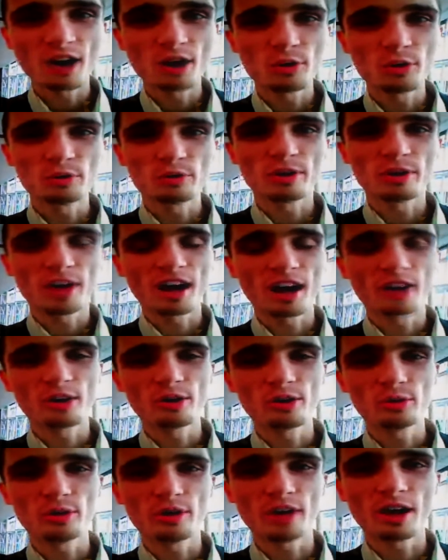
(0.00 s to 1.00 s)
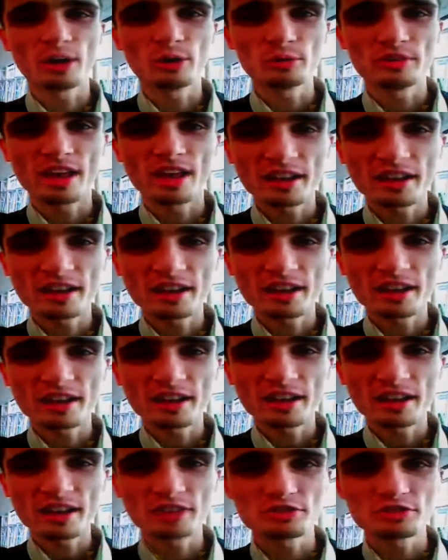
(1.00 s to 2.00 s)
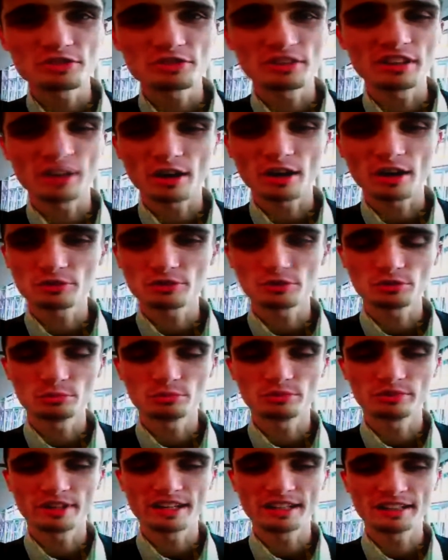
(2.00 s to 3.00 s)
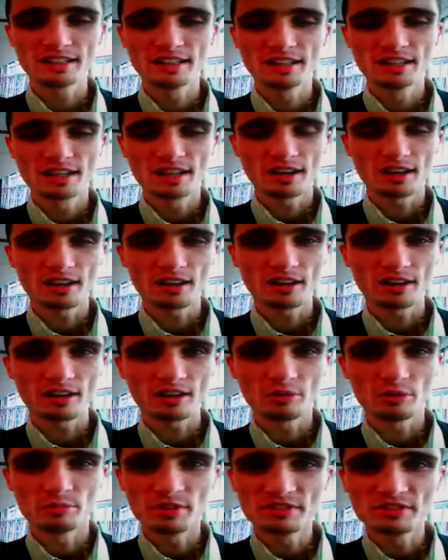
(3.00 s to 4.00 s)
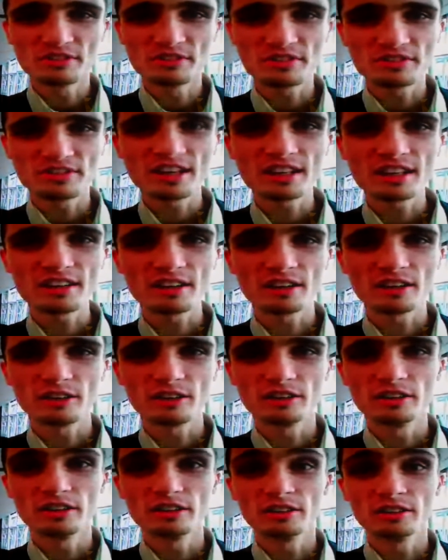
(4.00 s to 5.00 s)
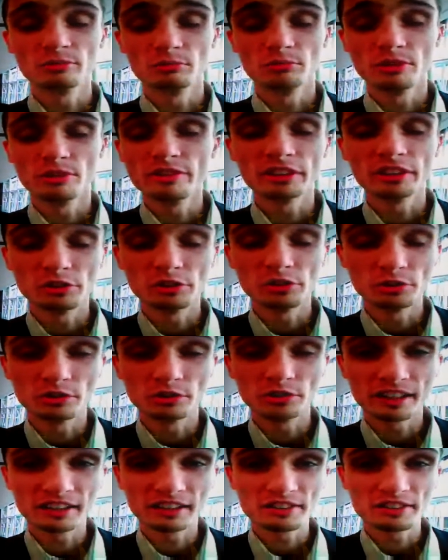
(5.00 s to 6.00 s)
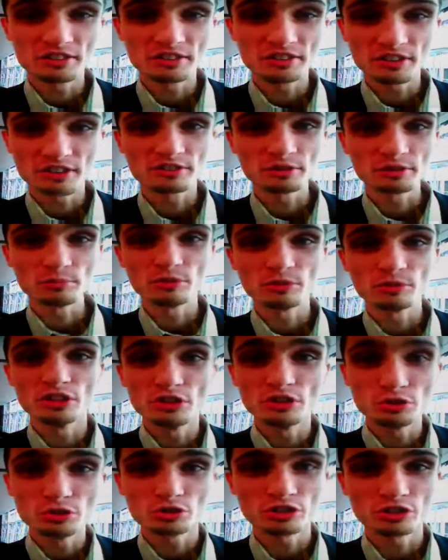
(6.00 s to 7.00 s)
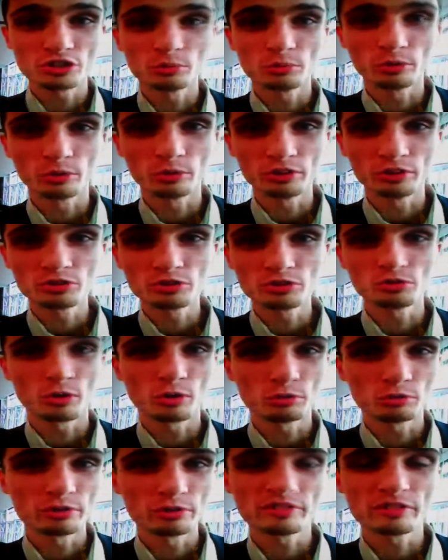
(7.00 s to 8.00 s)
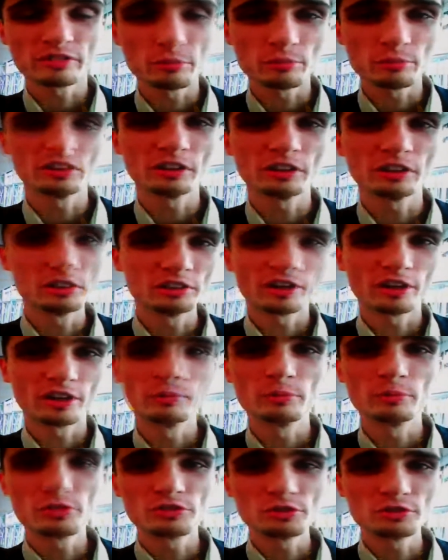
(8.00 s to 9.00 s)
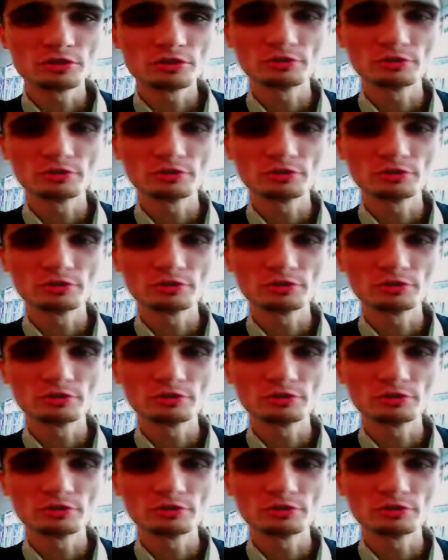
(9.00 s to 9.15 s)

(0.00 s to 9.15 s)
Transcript: how that technology allows to bring business data living in your legacy system into SharePoint to already familiar environment.